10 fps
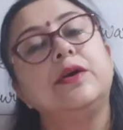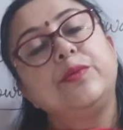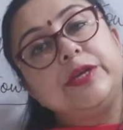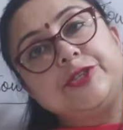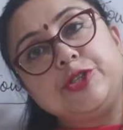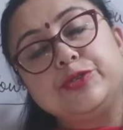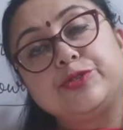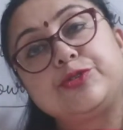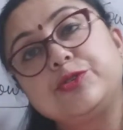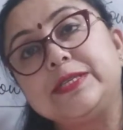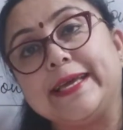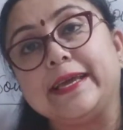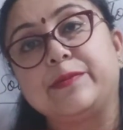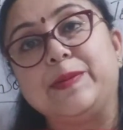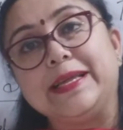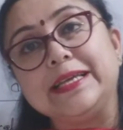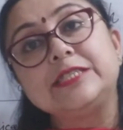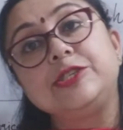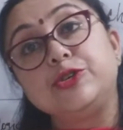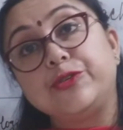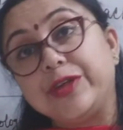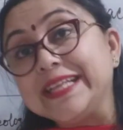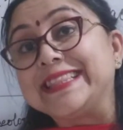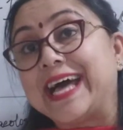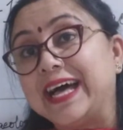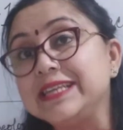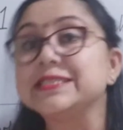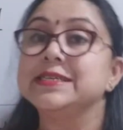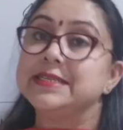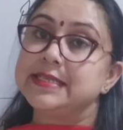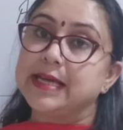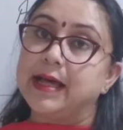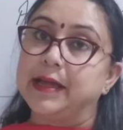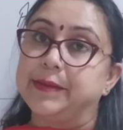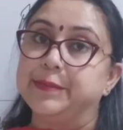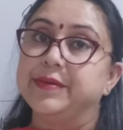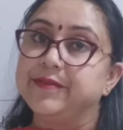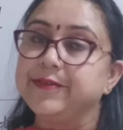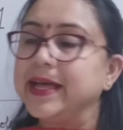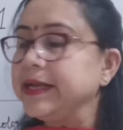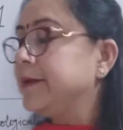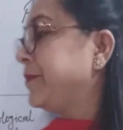which used to take place during that time. Fine.